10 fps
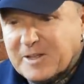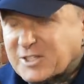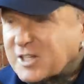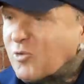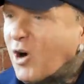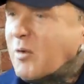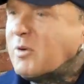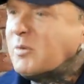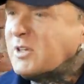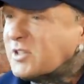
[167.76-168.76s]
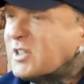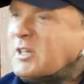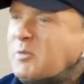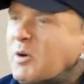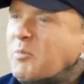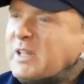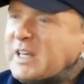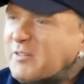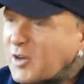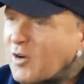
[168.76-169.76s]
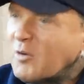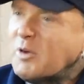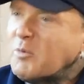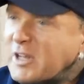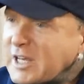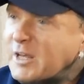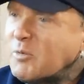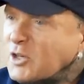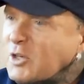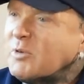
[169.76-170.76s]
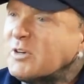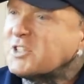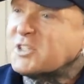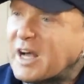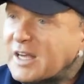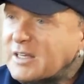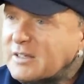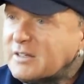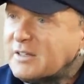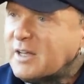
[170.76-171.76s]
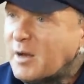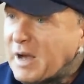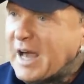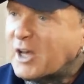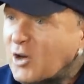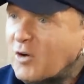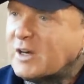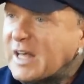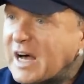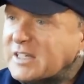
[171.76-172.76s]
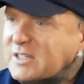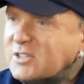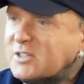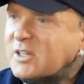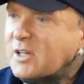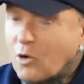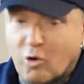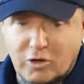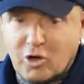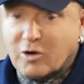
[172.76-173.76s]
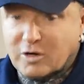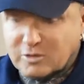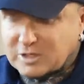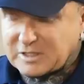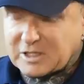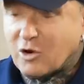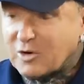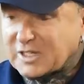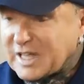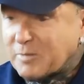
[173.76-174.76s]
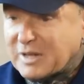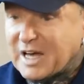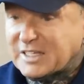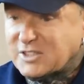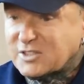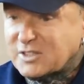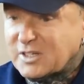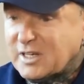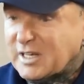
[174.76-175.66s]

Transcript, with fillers: They said, right, we want to see, we want to hear what you want to say about Cockney A's or Cockney Double A's.